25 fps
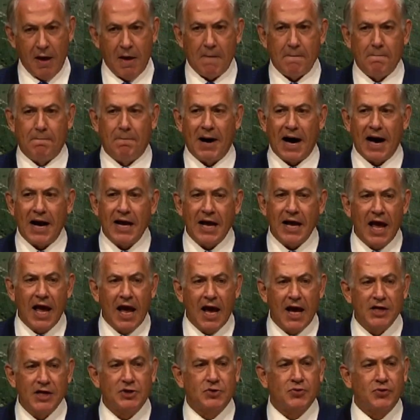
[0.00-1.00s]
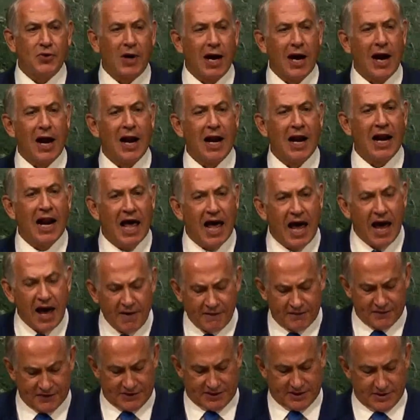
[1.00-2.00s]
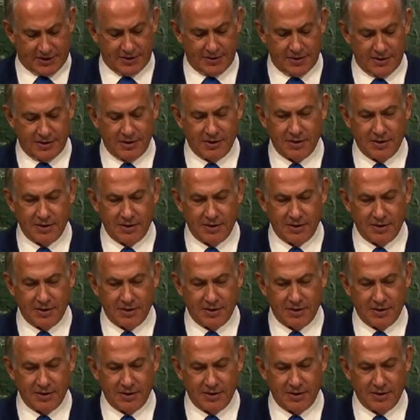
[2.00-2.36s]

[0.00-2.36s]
But Israel lives.